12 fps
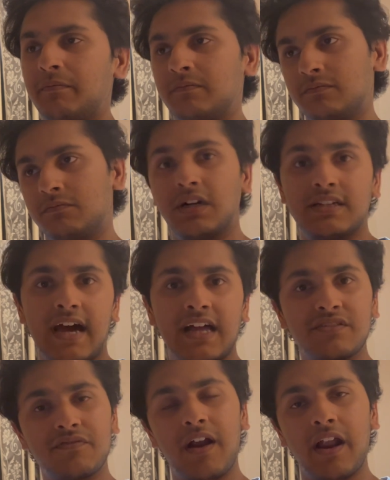my
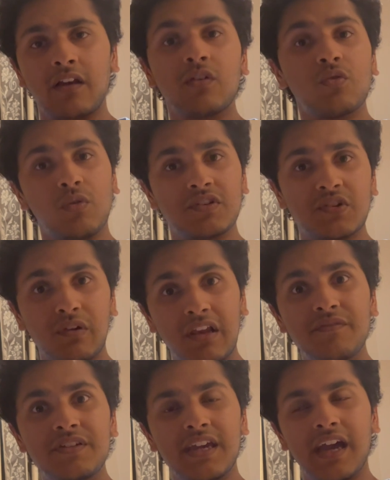dad's friend who also
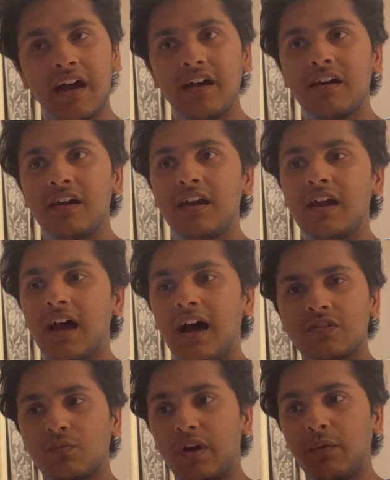lives here.
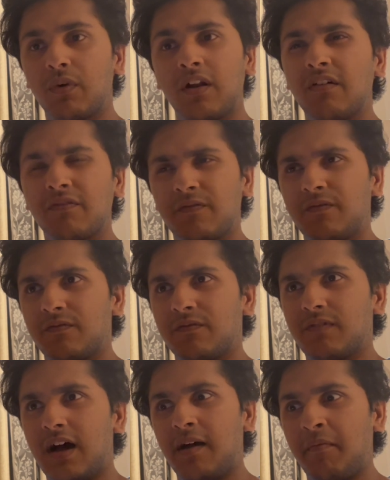We wouldn't have
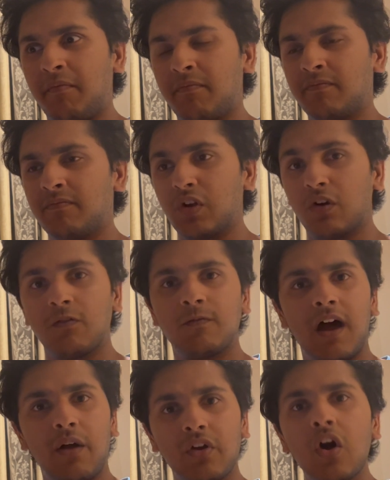you know,
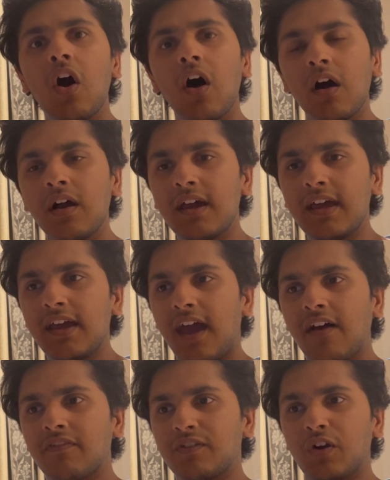found her
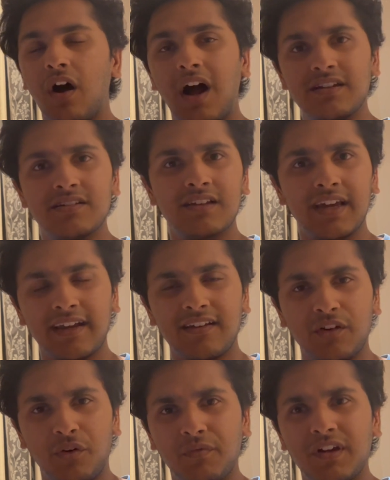if, you know, I didn't, like,
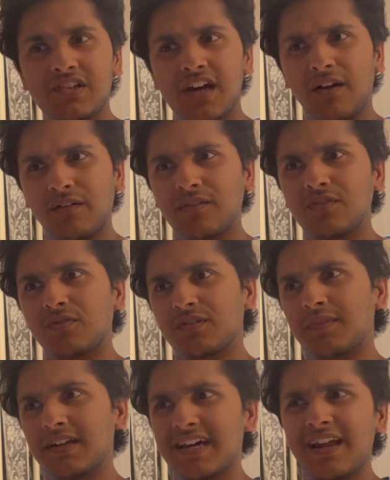you know, reach out and talk
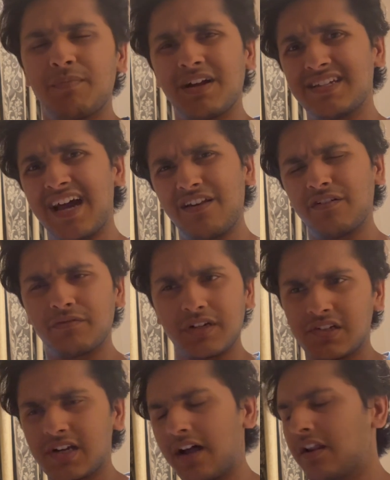to my dad and my dad didn't
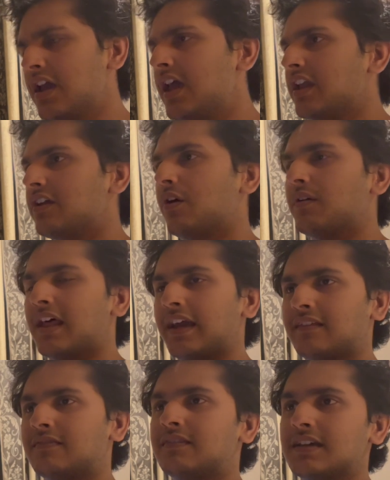reach out. You know,
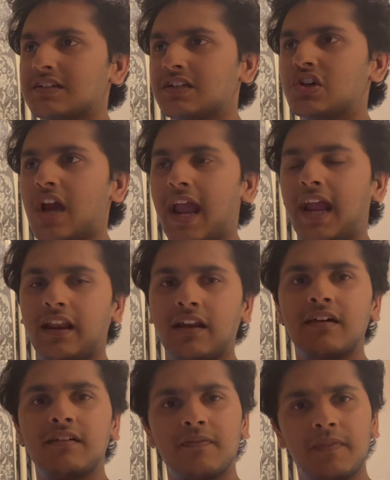like, there's a chain
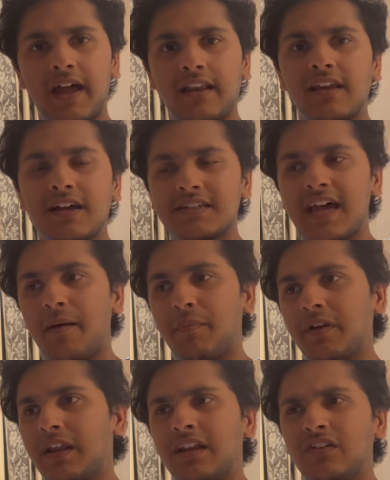that does
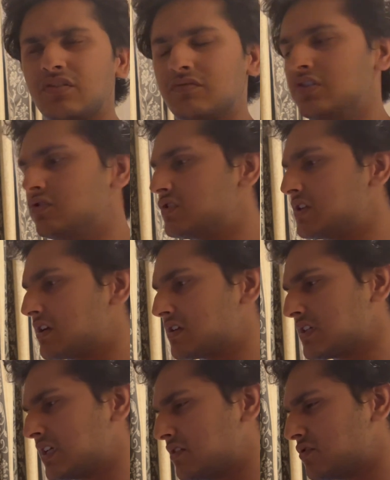happen, and you
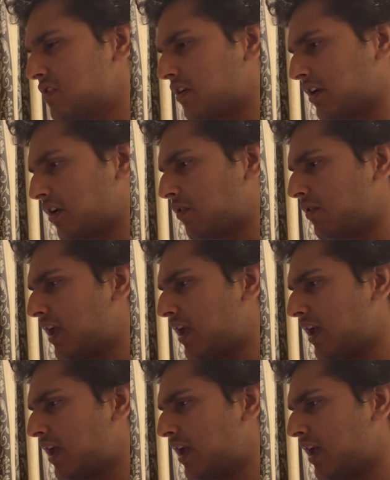seriously do not know.